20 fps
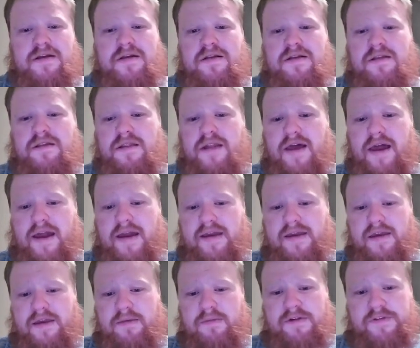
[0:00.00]

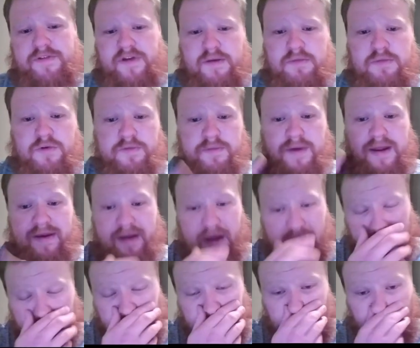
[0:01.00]
lacking, but if I can move my
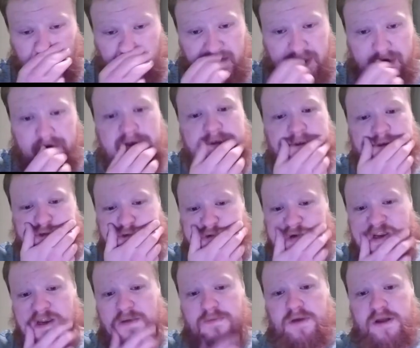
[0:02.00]
knight out of the way and
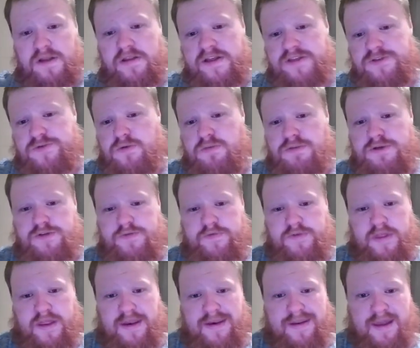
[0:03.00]
trade my light square bishop for
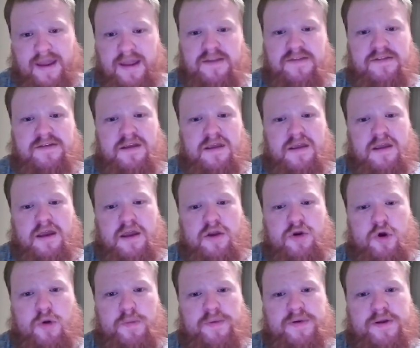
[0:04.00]
that knight and
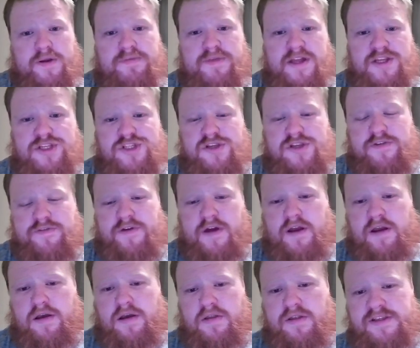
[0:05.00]
open up that g
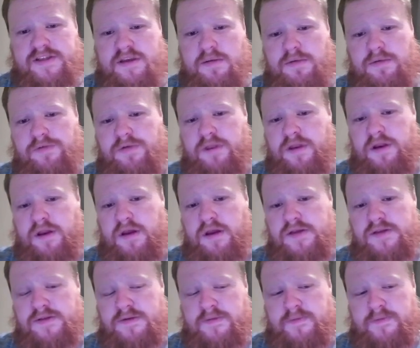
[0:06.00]
file, that's going to be really nice.